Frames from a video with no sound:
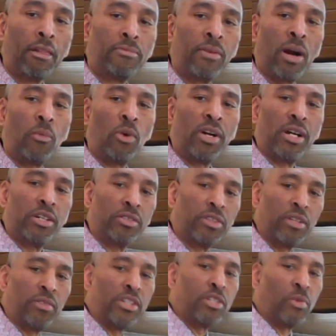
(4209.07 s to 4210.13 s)
For our 100th
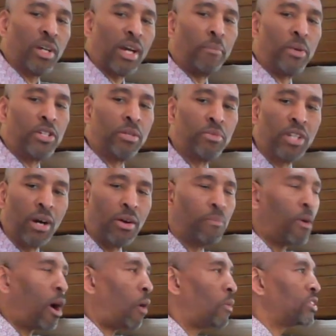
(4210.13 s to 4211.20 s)
convention, we got Bishop Jerry
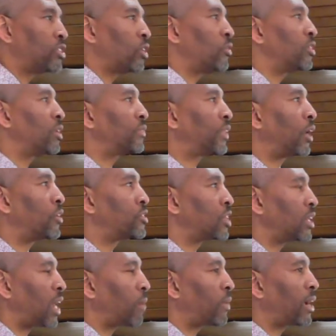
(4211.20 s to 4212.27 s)
Baldwin Jr.
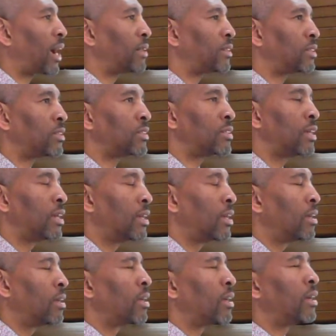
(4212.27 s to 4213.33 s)
Thursday night. We got Sister
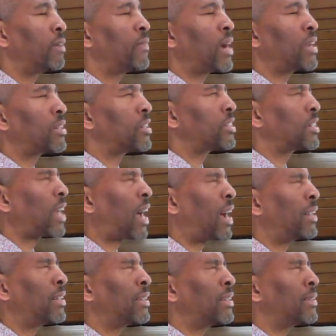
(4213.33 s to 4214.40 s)
uh, Evangelist
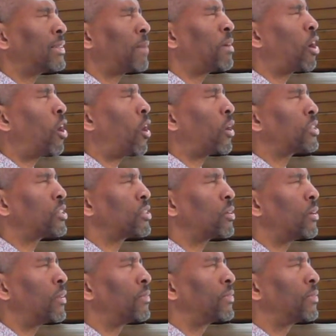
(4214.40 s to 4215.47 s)
Tammy August
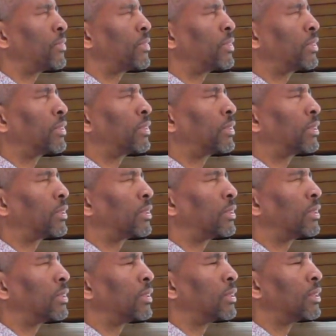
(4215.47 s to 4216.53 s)
on.
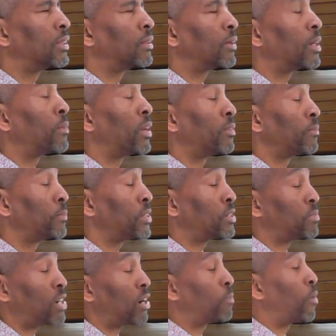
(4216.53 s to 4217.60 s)
Wait a minute,
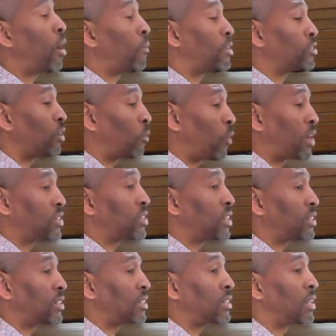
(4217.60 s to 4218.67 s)
Bishop Jerry Baldwin is on
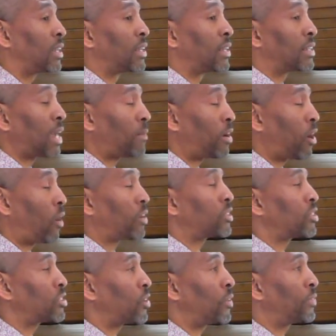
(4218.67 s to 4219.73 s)
Wednesday. Tammy
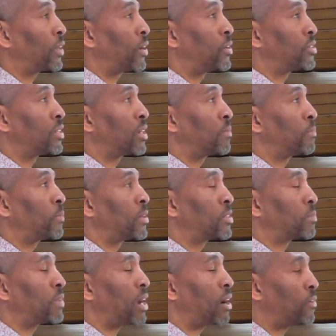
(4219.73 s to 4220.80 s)
August is on Thursday.
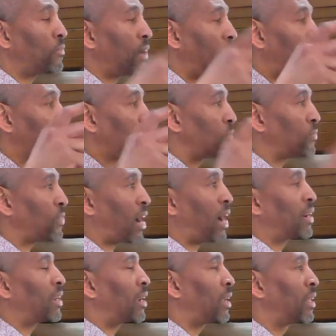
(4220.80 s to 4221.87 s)
Bishop Daryl Farrell is on
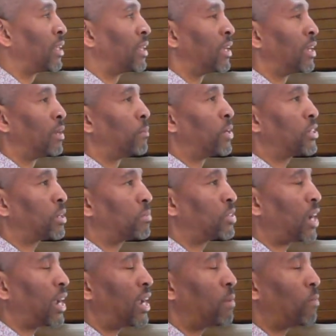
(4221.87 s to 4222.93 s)
Friday. Bishop
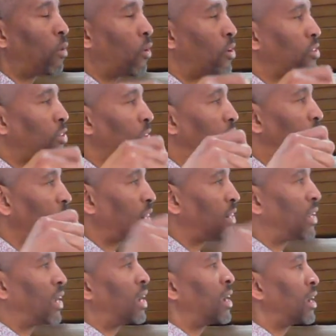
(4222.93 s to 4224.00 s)
J.E. Moore is on
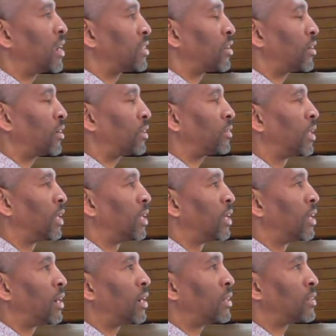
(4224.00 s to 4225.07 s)
Sunday. He's going to
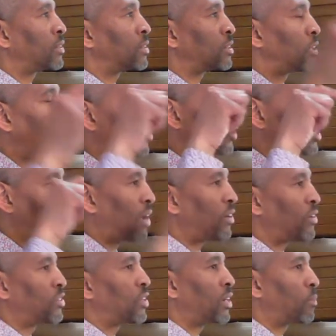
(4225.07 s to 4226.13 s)
uh, close us out
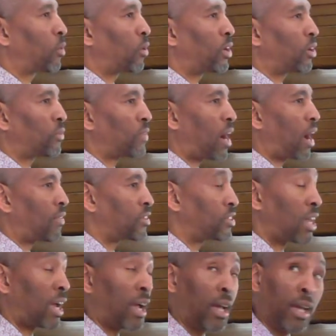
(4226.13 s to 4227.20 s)
on Sunday morning on Father's
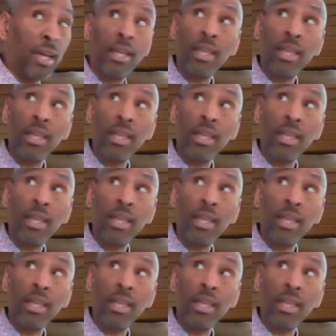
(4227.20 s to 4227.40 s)
Day.